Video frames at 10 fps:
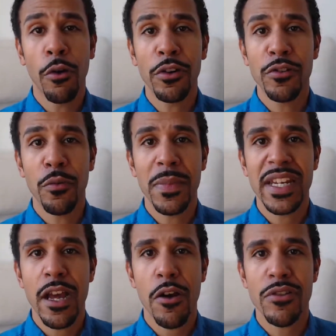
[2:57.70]
or your
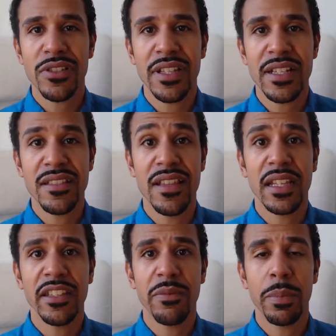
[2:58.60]
media hosting's
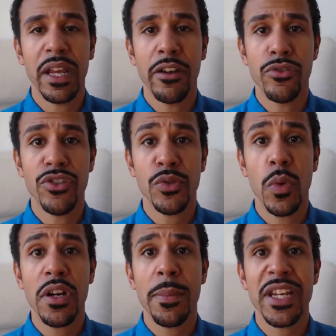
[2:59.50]
native player. You
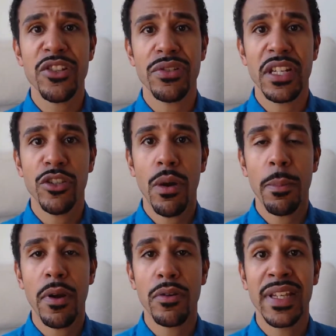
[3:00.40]
just want to make sure that you
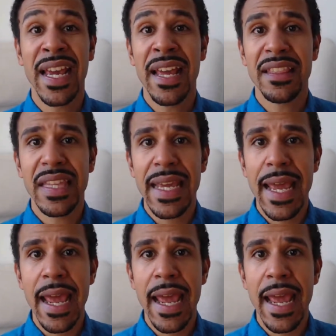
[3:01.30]
upload the